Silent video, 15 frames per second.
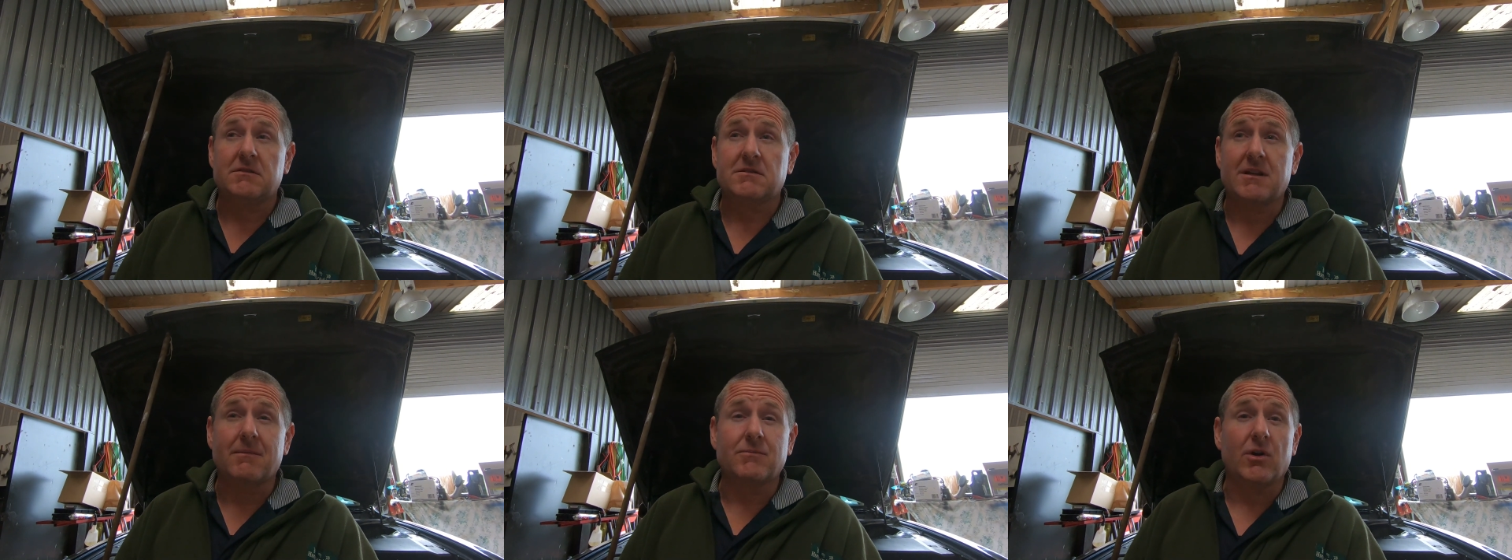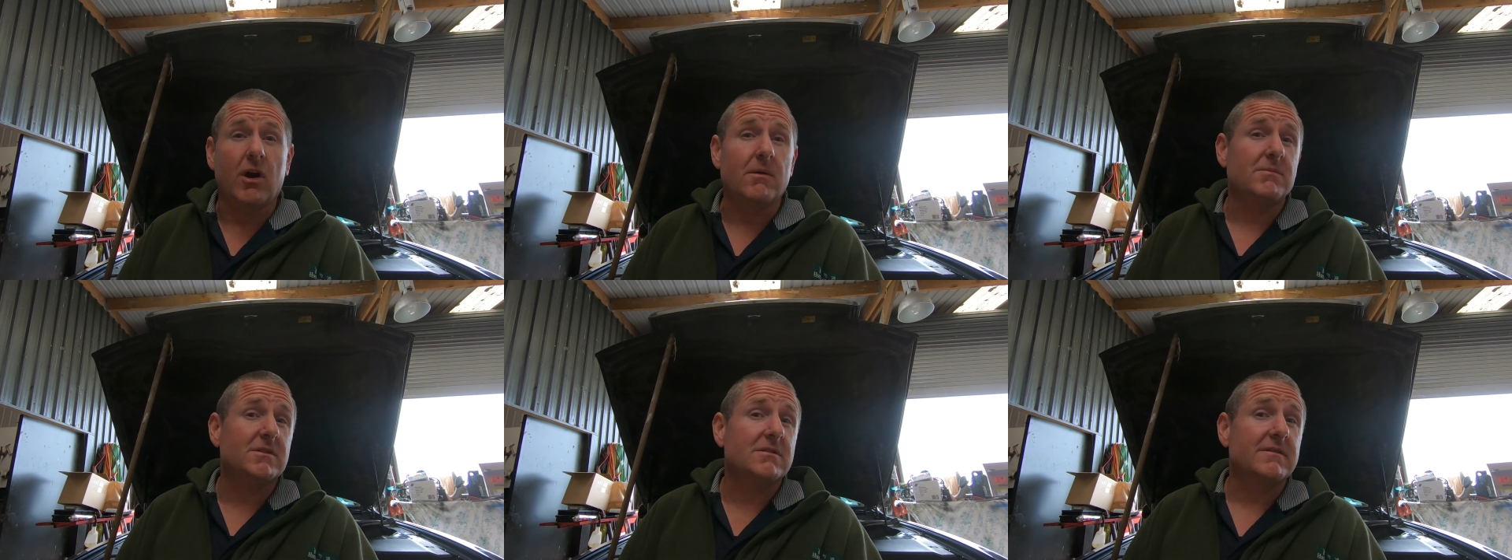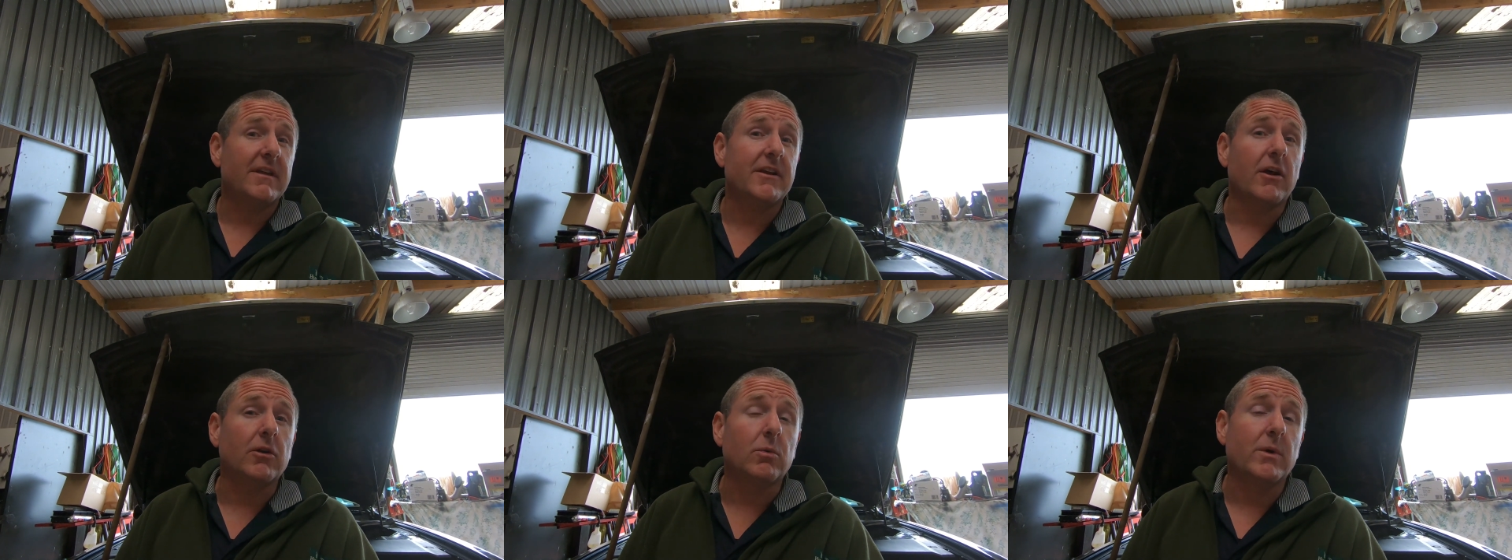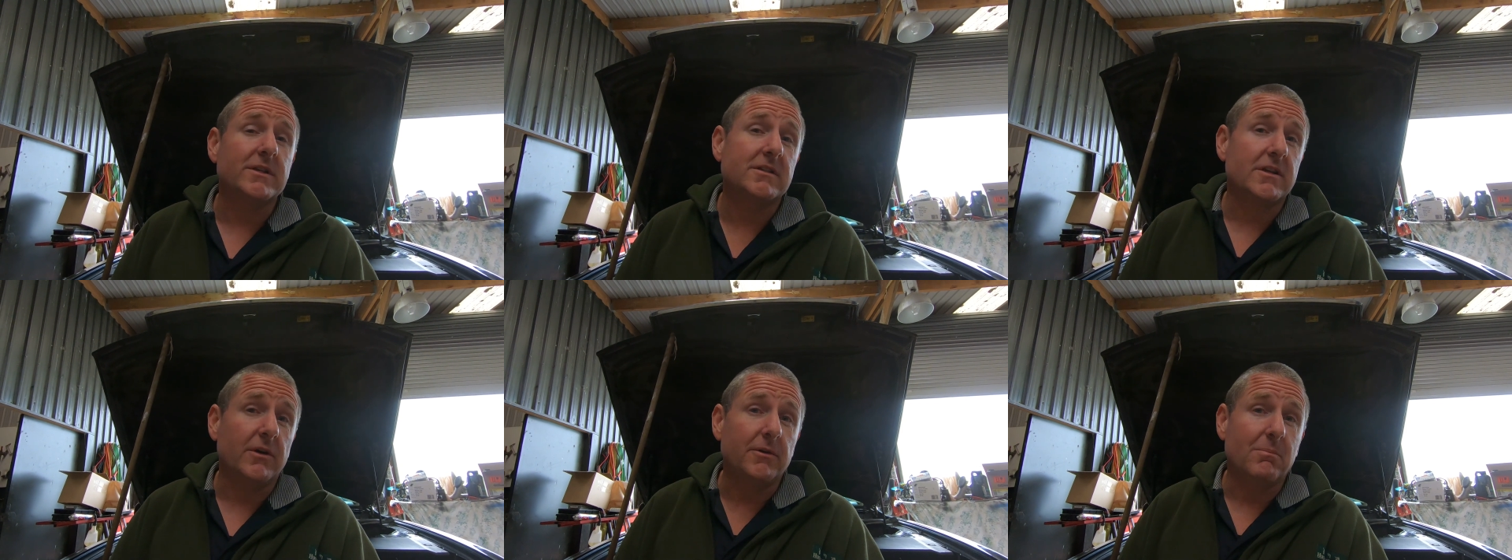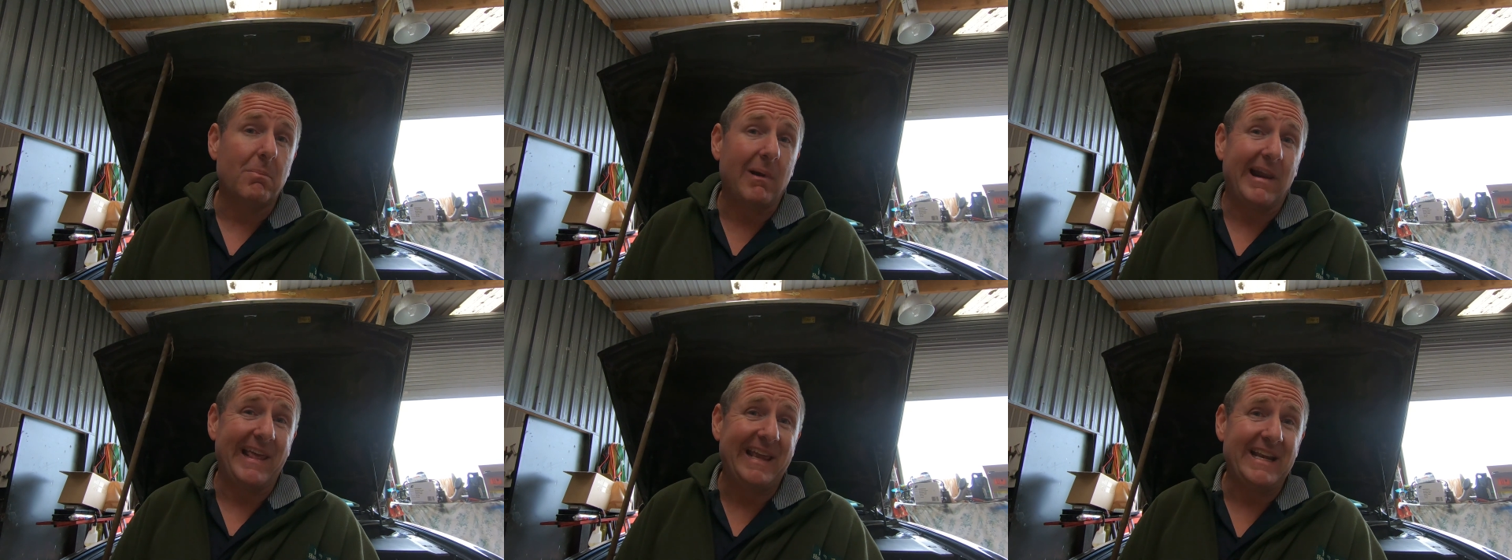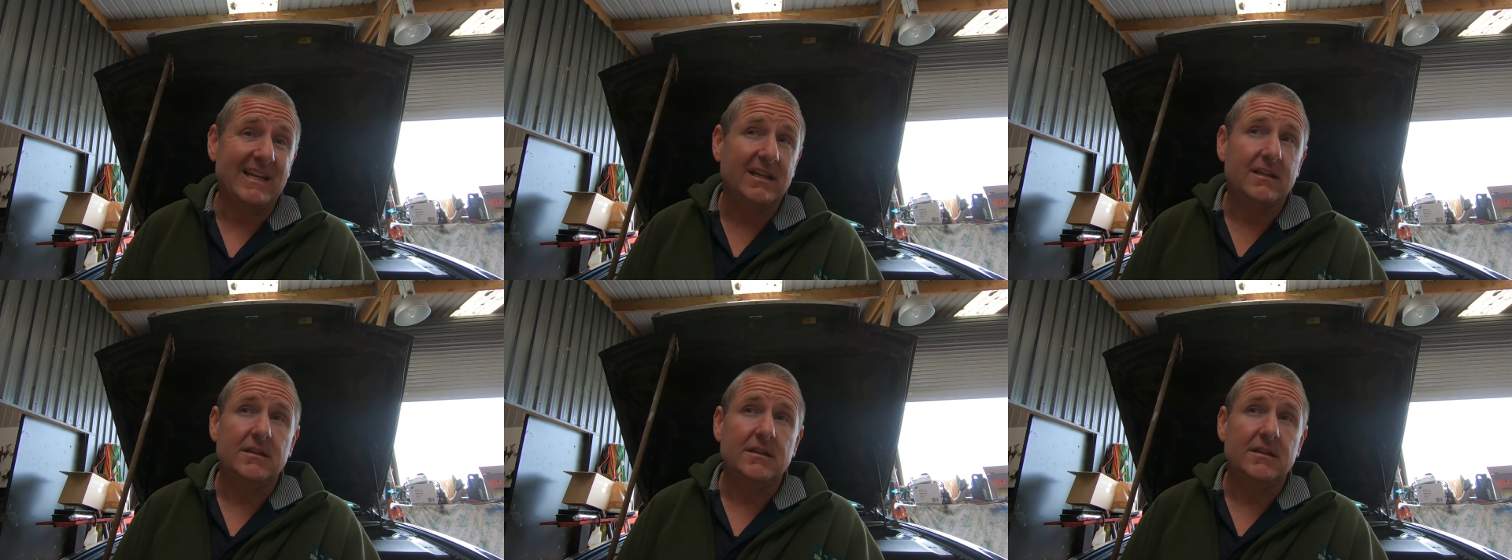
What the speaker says: Sometimes they don't always go to plan.